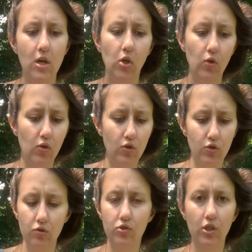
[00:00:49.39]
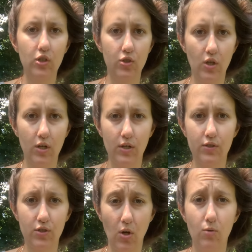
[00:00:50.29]
you can choose like a
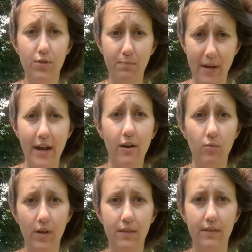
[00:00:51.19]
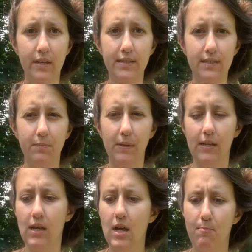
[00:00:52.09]
stone to pair with this to
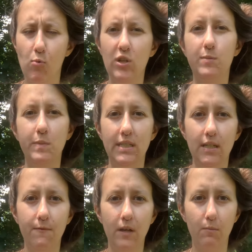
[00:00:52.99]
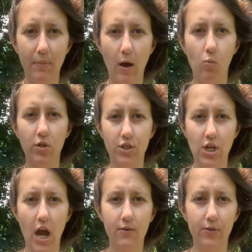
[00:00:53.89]
be more specific about what
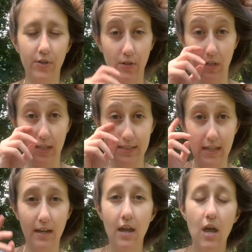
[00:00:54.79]
chakra you're cleansing.